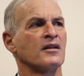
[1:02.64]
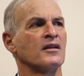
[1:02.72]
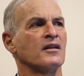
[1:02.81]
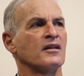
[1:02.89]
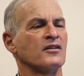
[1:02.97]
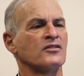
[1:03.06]

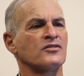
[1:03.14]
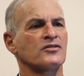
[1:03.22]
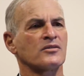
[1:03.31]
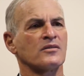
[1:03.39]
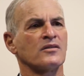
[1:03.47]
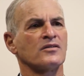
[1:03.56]
East
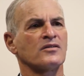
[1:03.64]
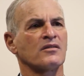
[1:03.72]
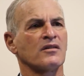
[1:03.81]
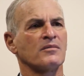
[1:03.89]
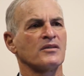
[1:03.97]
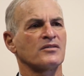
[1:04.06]

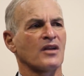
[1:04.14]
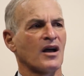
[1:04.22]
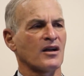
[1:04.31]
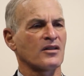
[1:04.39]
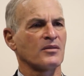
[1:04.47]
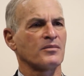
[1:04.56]
Jerusalem is
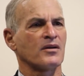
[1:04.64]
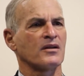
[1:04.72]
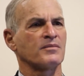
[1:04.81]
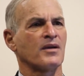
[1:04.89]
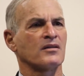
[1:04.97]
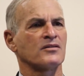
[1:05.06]
occupied
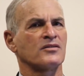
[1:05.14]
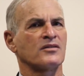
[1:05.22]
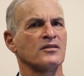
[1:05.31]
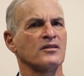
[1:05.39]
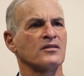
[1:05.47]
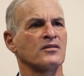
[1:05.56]

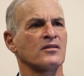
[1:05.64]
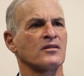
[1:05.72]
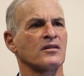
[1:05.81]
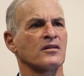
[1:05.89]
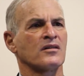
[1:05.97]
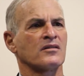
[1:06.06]
Palestinian
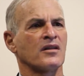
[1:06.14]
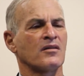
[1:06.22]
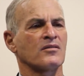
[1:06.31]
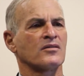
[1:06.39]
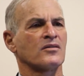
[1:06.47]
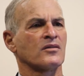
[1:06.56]

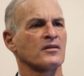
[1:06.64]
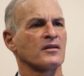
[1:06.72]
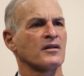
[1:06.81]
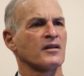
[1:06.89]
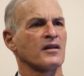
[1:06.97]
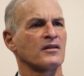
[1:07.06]
territory,
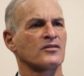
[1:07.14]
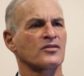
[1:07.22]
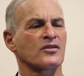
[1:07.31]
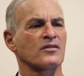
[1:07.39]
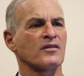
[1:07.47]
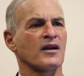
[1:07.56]
that's
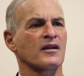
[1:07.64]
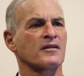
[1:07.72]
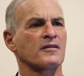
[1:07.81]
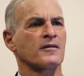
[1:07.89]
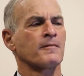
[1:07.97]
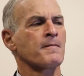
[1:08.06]

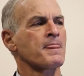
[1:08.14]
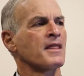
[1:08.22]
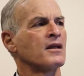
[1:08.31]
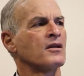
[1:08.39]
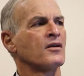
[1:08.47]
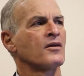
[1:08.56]
correct.
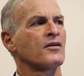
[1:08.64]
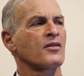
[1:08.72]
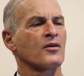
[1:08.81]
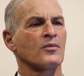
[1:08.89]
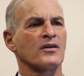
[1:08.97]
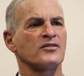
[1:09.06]
The
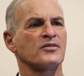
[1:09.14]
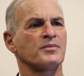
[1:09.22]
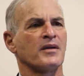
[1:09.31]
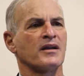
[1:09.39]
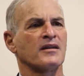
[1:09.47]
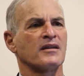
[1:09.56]
West
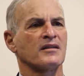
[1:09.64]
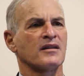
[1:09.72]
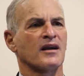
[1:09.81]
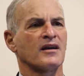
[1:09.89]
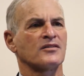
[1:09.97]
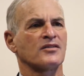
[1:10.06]
Bank and
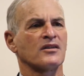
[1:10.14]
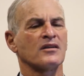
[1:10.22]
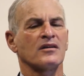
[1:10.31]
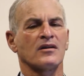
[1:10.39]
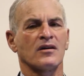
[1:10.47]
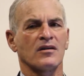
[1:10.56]
Gaza
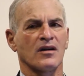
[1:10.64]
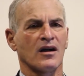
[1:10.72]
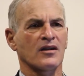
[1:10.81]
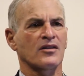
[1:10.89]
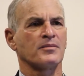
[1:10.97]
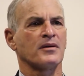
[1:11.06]
are
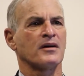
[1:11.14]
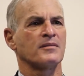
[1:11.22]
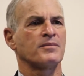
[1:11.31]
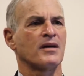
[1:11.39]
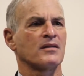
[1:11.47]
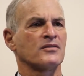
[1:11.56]
occupied
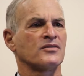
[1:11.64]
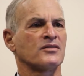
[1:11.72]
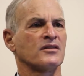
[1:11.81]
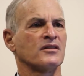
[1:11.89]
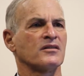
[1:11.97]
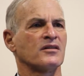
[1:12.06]

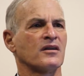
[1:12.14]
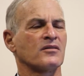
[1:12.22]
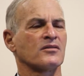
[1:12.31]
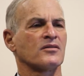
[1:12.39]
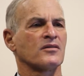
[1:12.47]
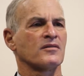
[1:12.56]
Palestinian
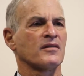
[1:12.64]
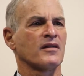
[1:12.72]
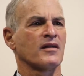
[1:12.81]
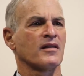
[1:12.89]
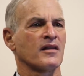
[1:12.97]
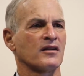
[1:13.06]
territory,
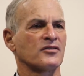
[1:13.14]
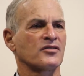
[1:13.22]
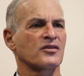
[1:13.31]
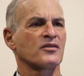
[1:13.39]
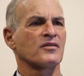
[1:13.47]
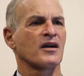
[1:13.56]
that's
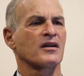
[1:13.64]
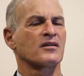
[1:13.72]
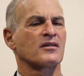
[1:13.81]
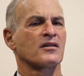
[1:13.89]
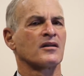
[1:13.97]
correct.